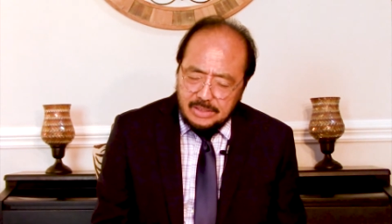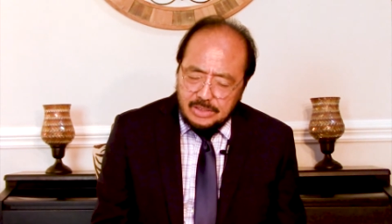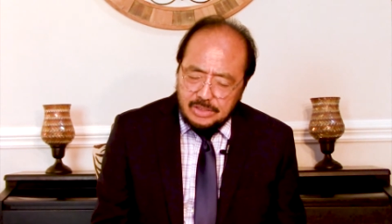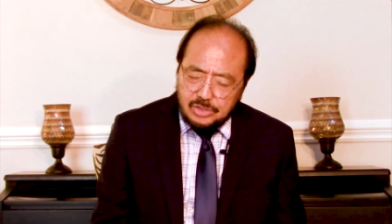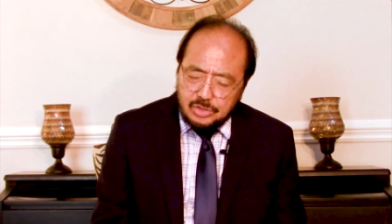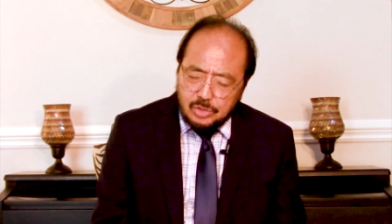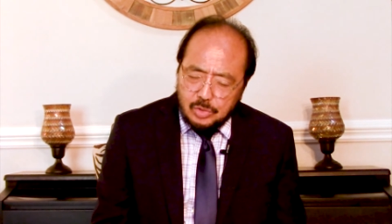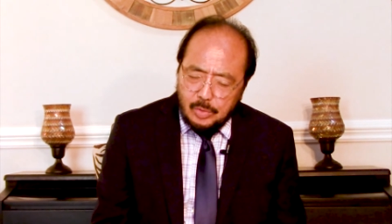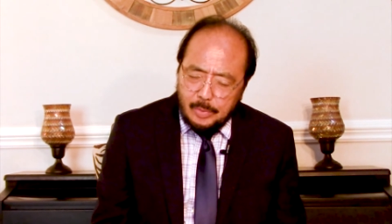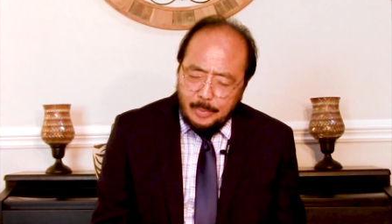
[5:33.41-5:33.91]

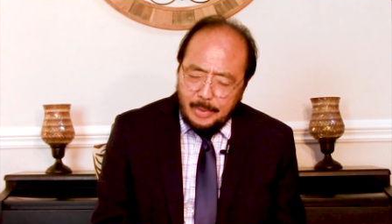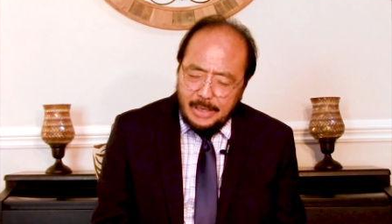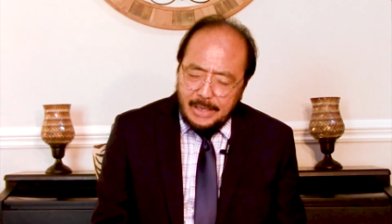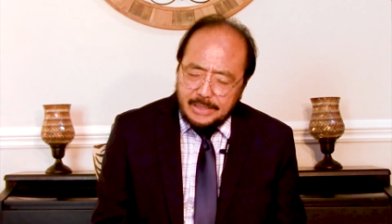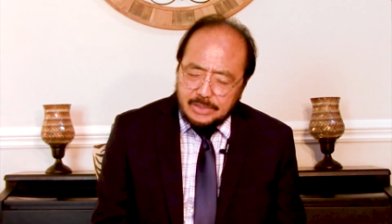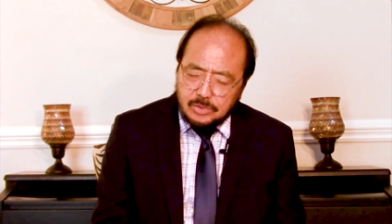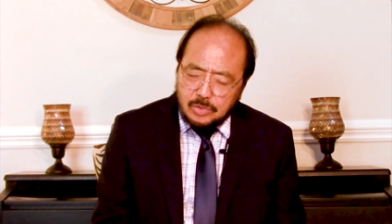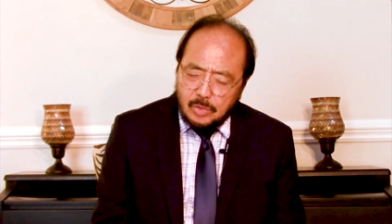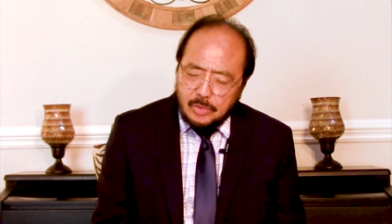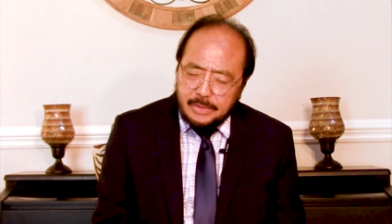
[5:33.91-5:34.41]
So we
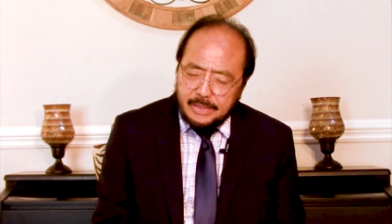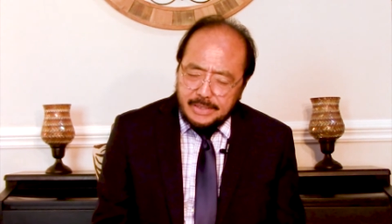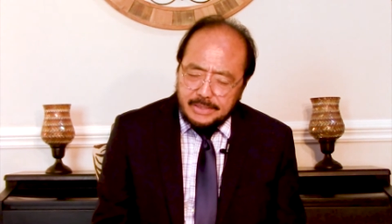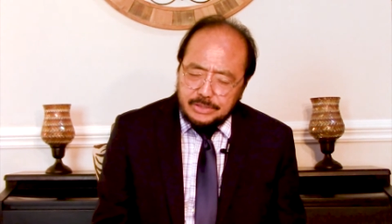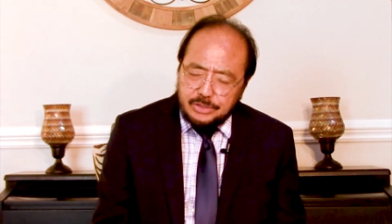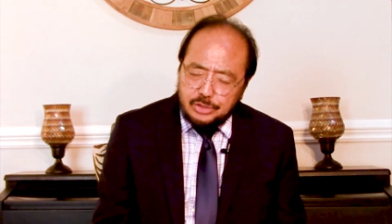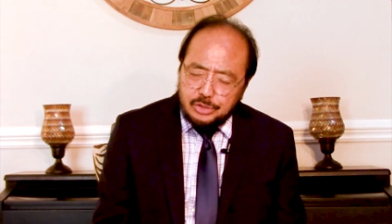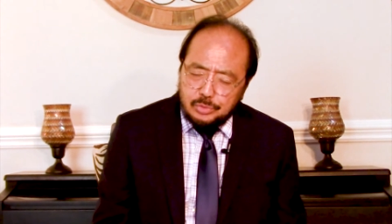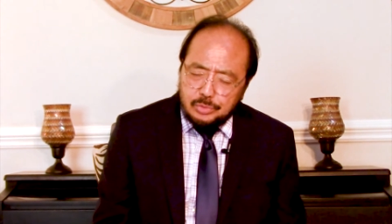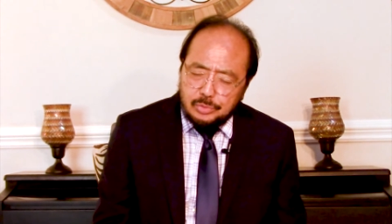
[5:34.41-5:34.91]
ask, Lord,
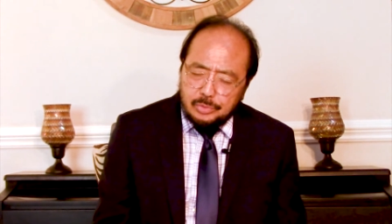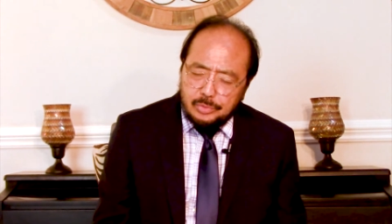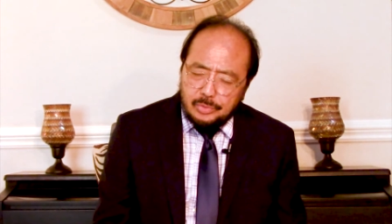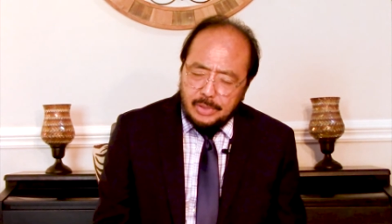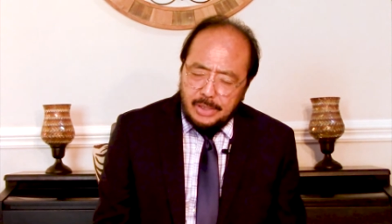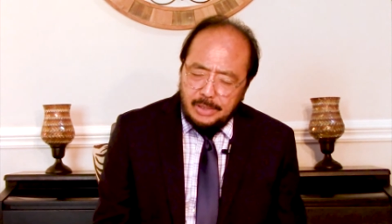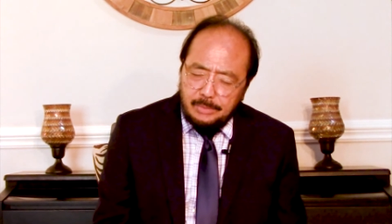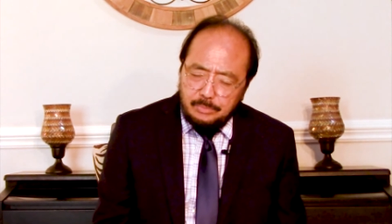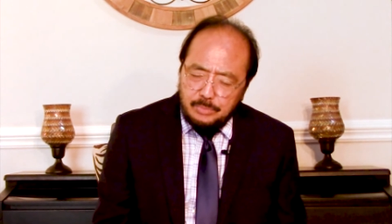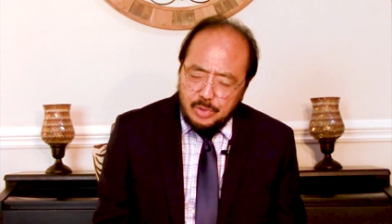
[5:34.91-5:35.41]
that you
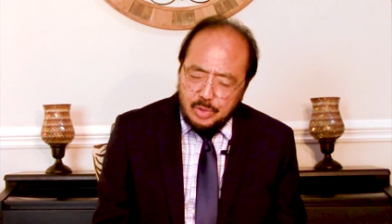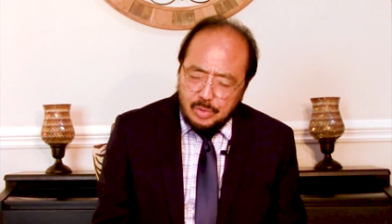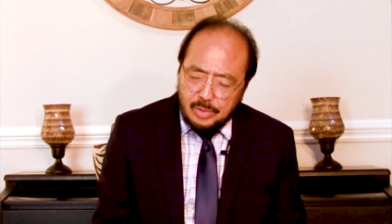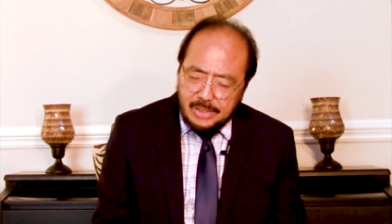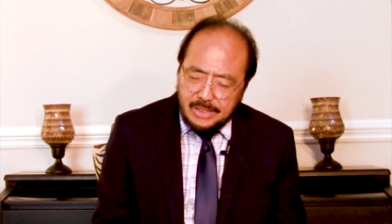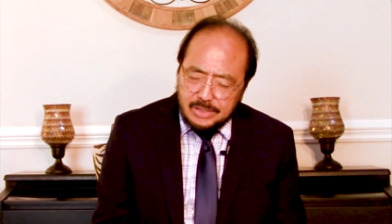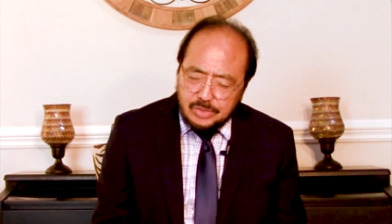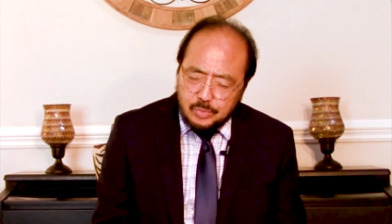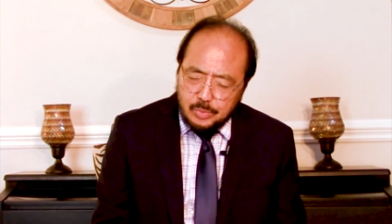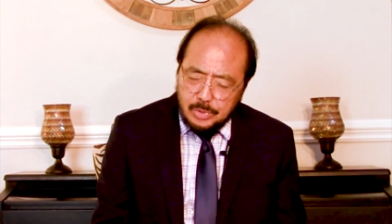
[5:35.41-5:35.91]
imbue
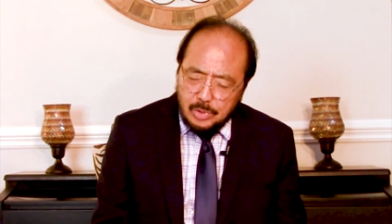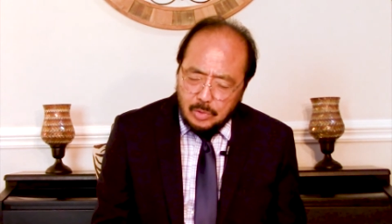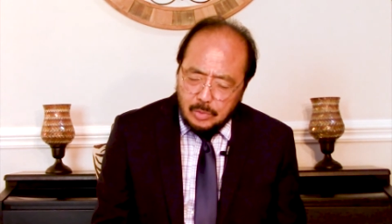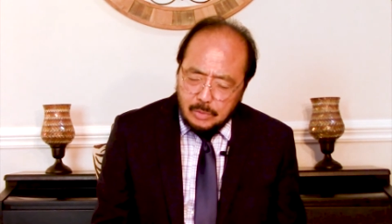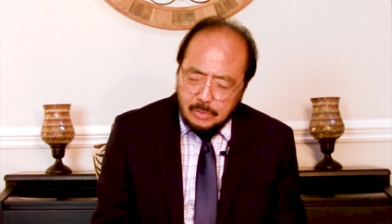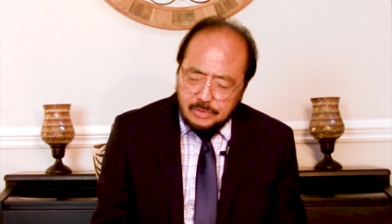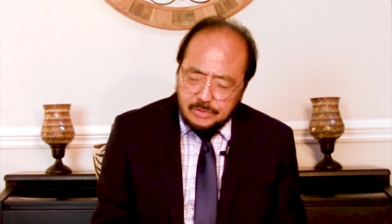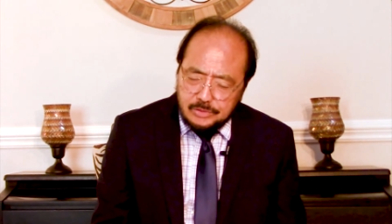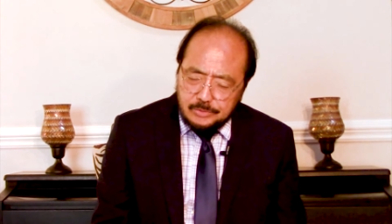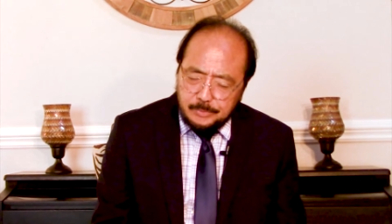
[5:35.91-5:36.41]
us with the
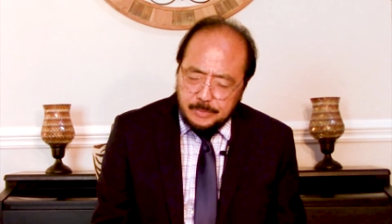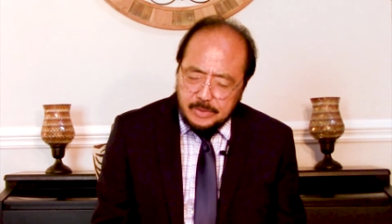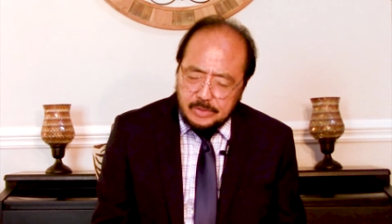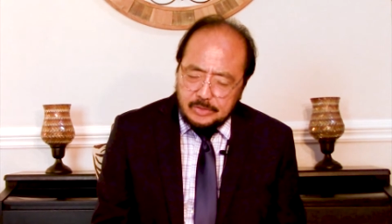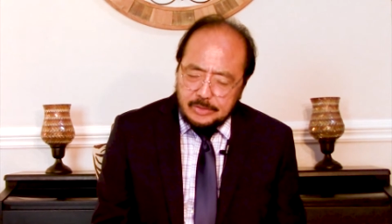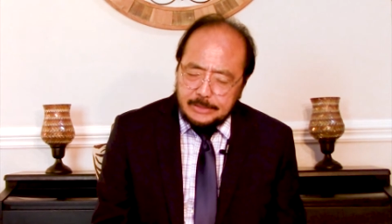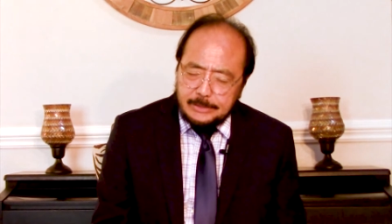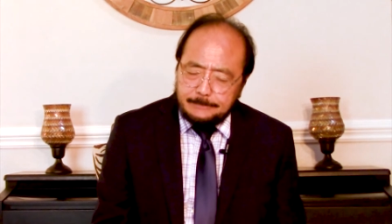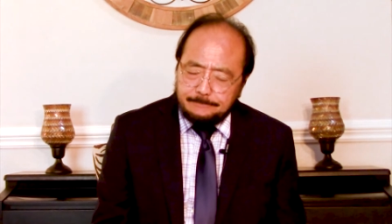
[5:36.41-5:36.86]
Holy Spirit,